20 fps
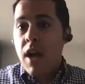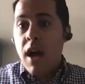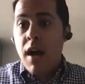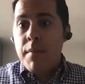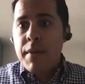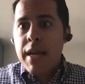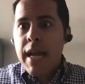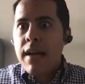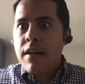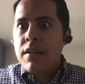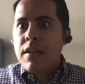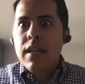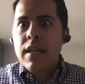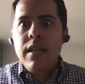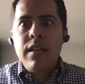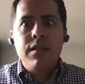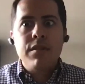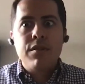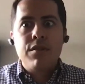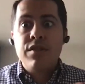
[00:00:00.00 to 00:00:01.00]

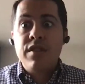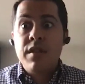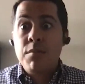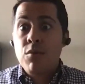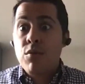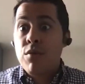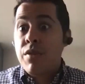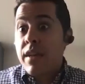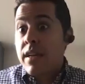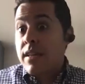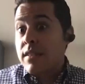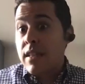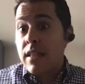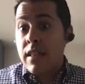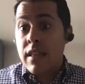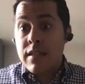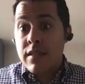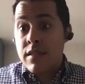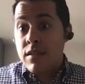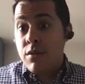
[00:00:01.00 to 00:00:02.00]
commonalities or similar things they
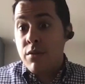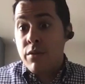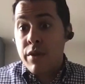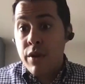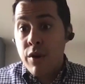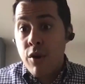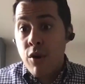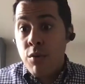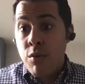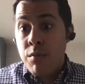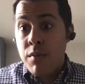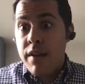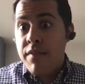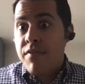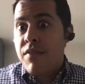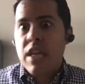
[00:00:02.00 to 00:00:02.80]
like to do in their home life